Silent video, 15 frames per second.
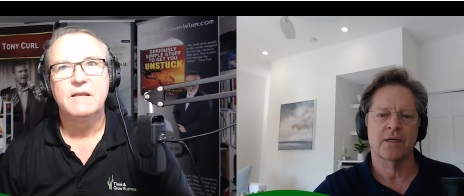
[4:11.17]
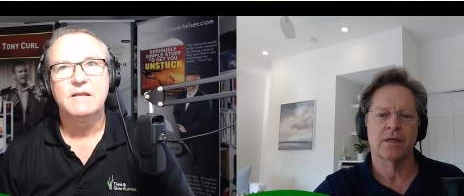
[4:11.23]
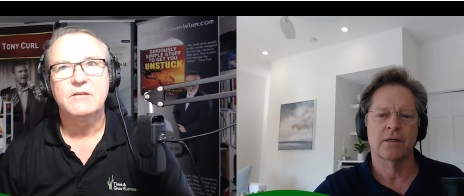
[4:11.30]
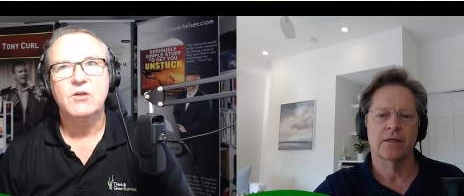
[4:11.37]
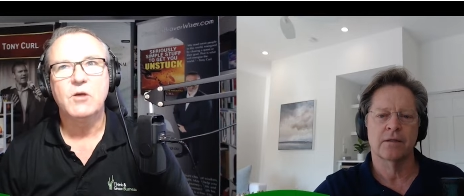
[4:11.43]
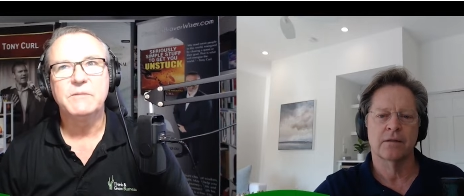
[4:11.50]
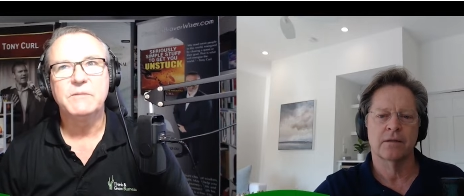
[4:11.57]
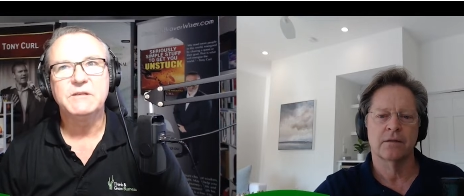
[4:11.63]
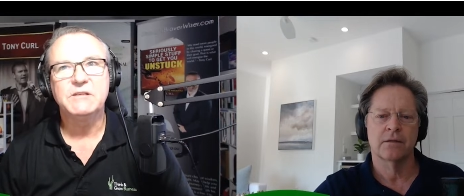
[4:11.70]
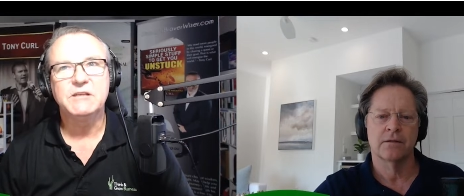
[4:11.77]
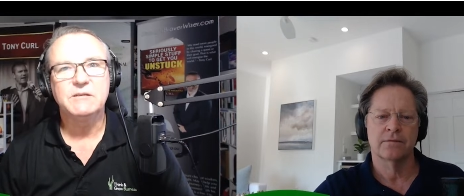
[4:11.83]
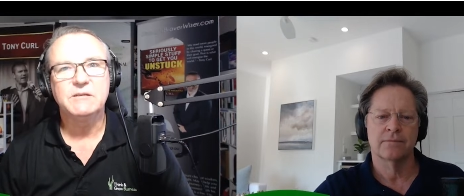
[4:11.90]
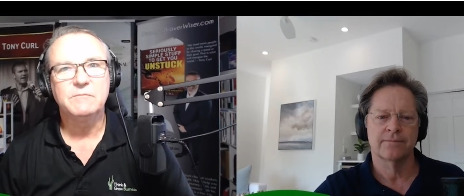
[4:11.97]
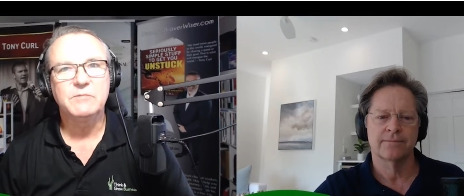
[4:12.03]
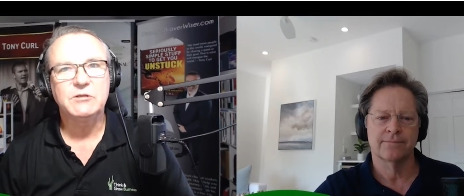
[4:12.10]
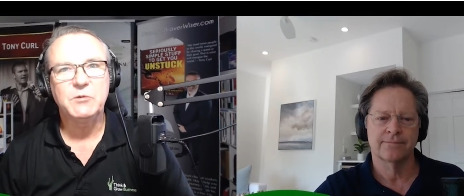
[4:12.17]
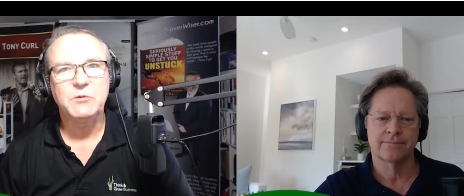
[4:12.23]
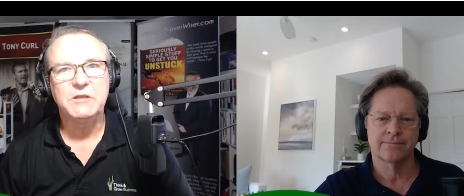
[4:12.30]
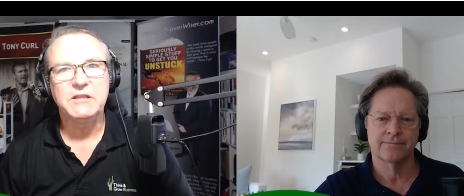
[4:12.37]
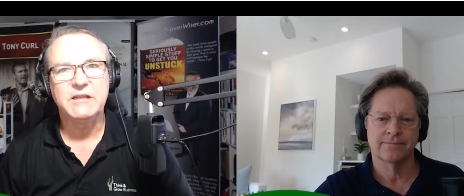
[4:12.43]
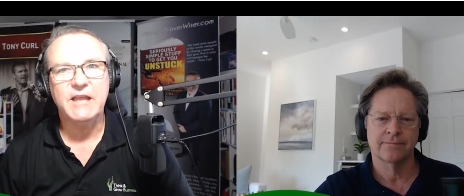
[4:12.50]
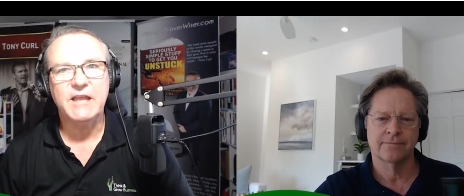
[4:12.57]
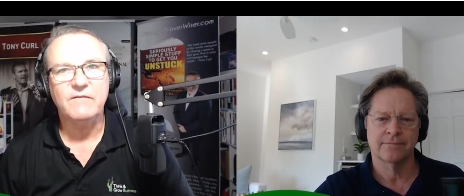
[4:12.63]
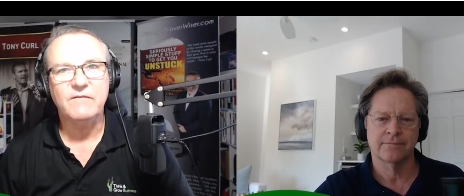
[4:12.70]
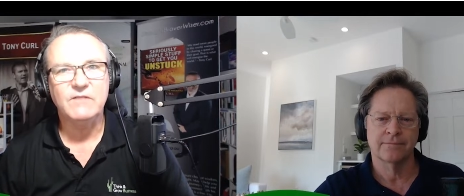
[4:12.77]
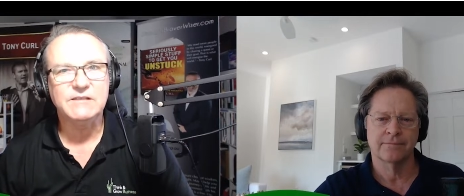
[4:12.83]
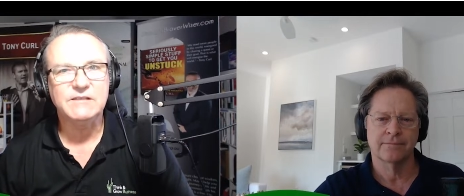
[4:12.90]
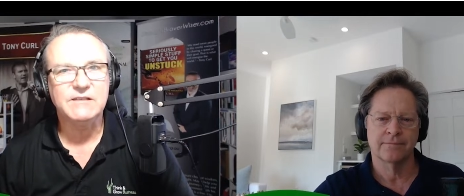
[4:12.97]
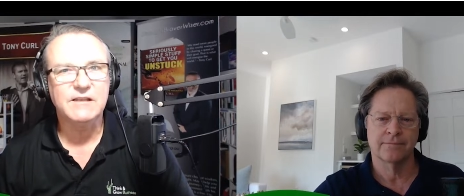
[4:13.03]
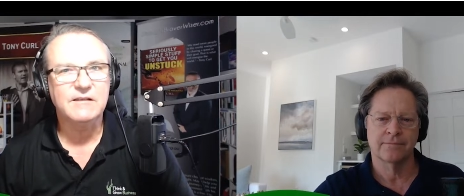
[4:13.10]
Speaker 1: competition between the Navy
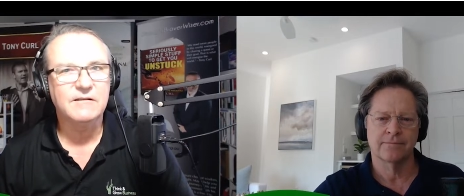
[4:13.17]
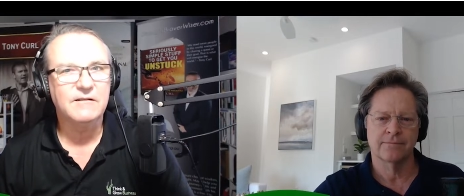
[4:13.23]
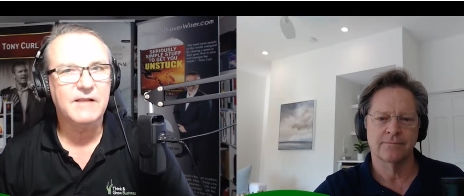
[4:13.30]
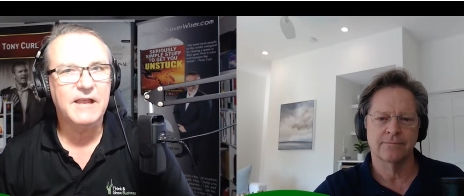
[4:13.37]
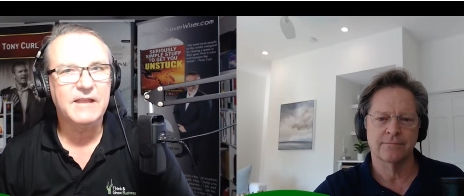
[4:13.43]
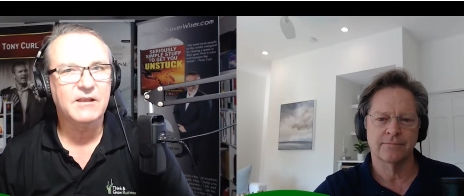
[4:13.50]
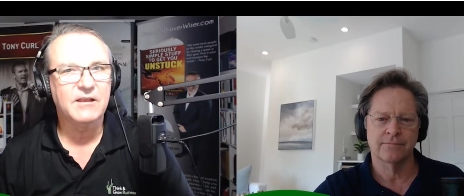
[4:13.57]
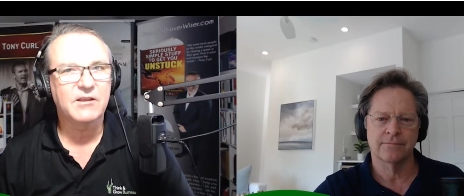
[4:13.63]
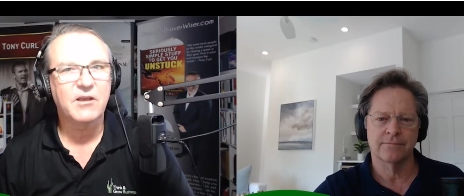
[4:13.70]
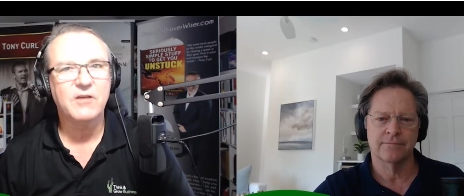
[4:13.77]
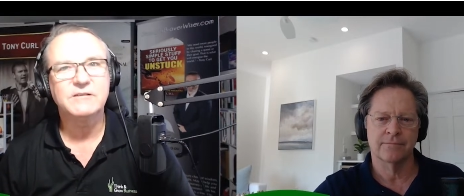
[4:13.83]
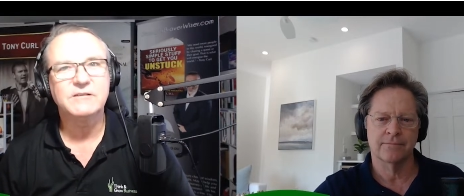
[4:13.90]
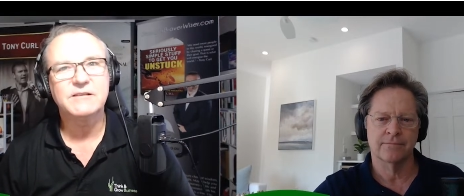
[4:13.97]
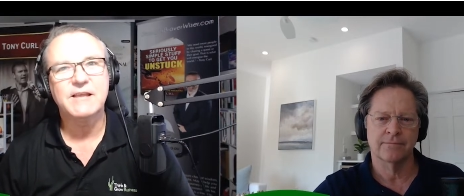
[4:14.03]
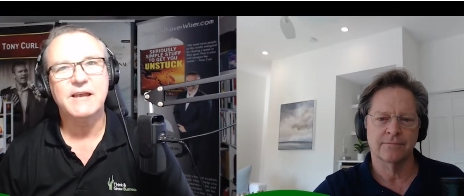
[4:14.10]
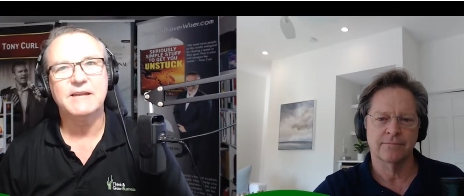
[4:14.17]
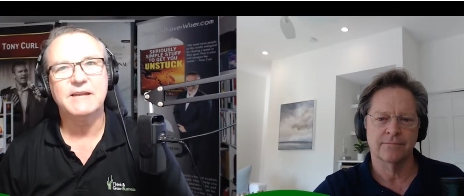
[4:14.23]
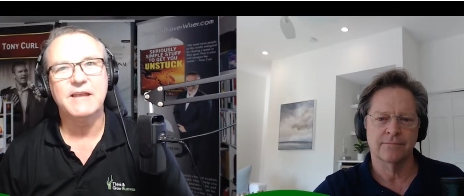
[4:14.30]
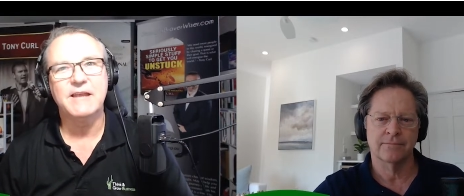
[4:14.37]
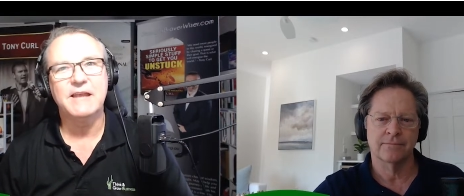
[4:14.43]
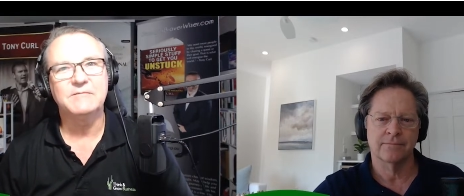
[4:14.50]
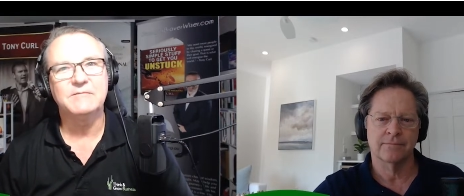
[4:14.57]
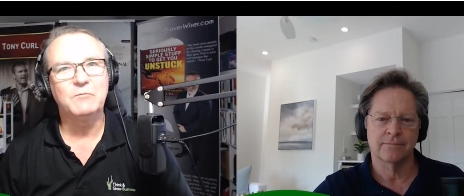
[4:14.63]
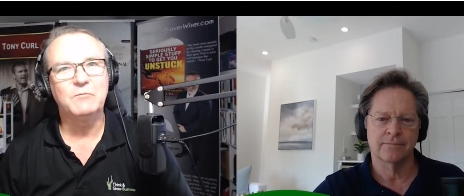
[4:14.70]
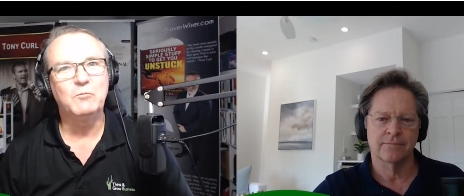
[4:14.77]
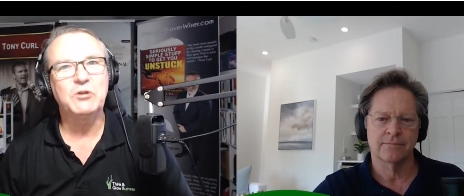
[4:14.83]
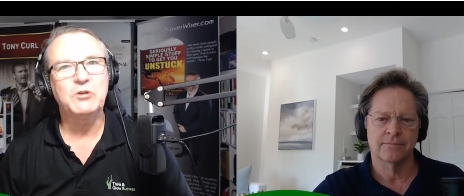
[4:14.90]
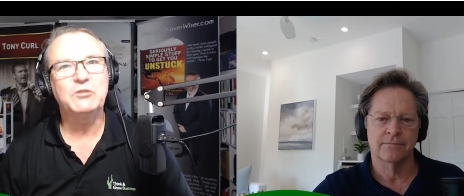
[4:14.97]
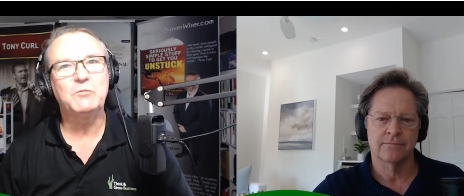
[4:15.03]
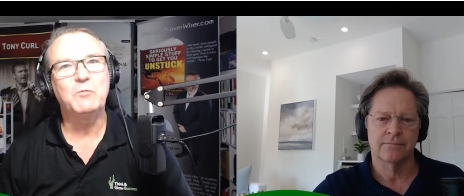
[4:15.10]
SEAL and the Coast Guard uh,
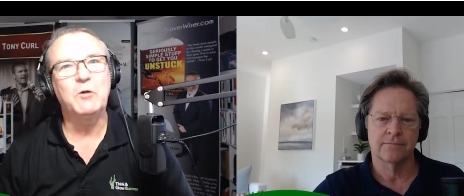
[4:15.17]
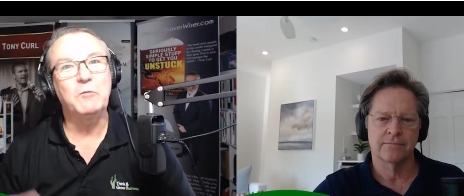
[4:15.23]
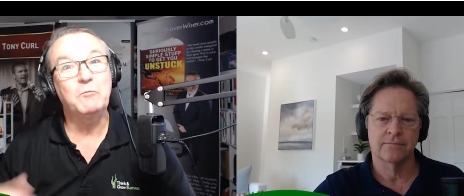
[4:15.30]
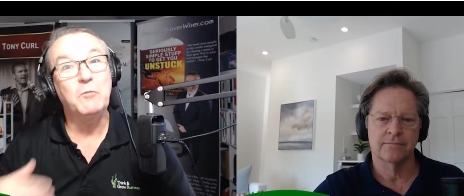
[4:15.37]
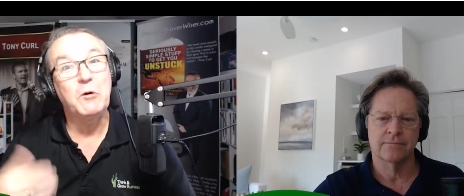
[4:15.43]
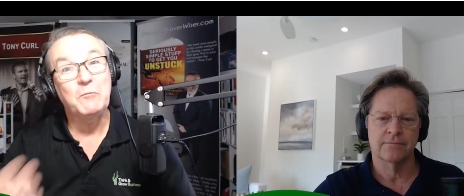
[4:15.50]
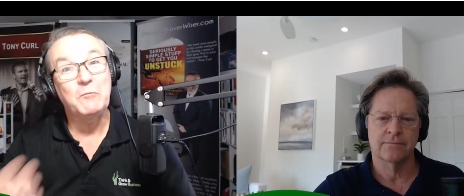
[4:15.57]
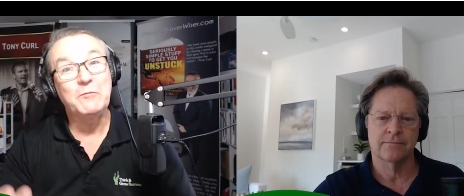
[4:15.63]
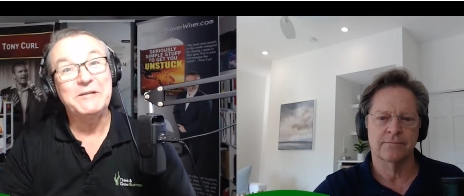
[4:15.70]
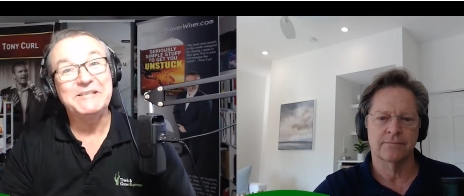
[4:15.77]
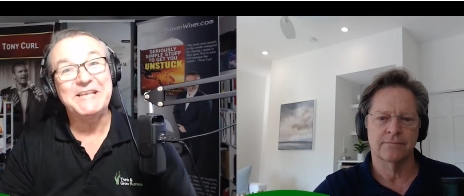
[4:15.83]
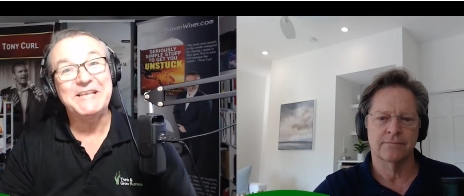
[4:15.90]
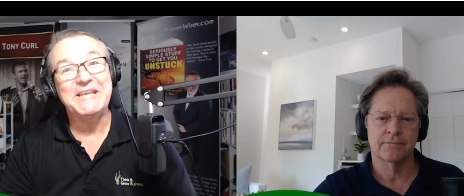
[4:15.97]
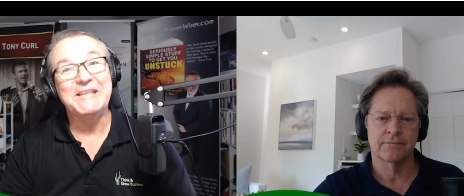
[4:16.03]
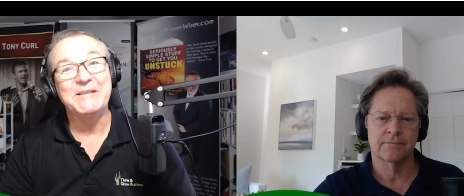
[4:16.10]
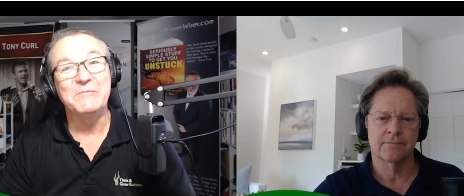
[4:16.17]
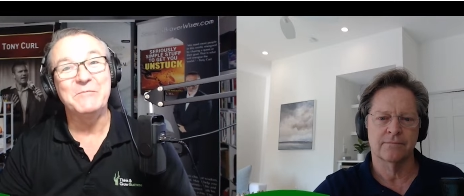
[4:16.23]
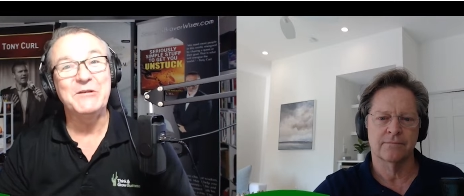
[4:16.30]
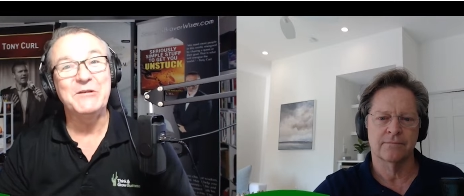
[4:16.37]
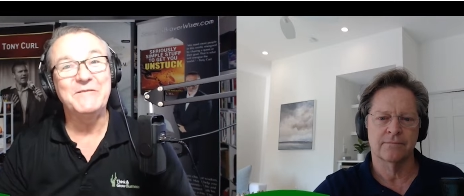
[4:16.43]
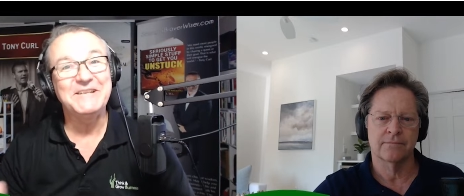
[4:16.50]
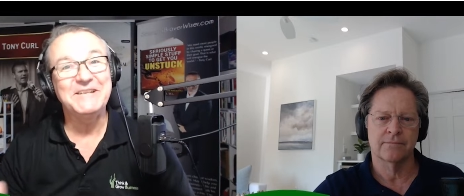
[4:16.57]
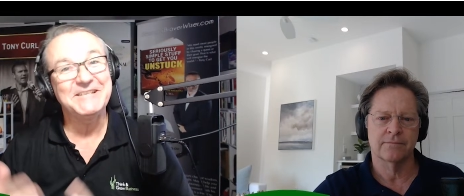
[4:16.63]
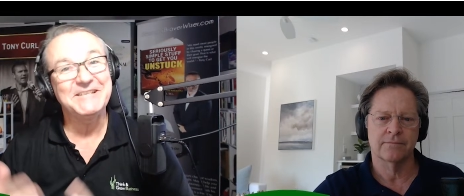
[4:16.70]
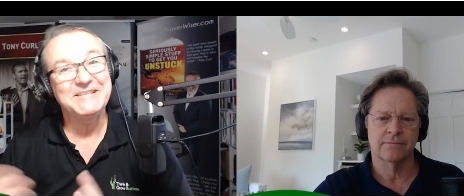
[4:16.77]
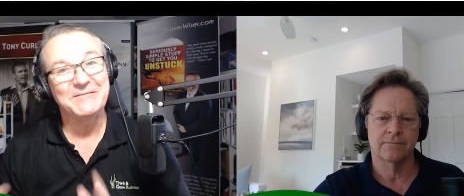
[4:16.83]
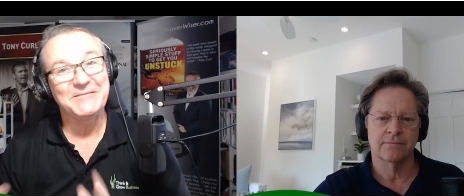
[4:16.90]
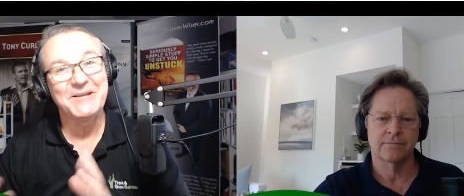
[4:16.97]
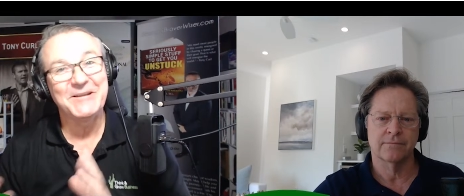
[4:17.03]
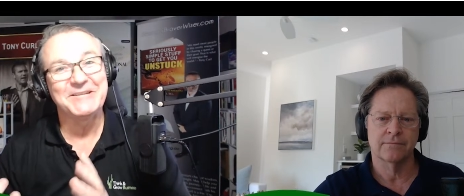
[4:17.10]
what what what we see in the movies? Is it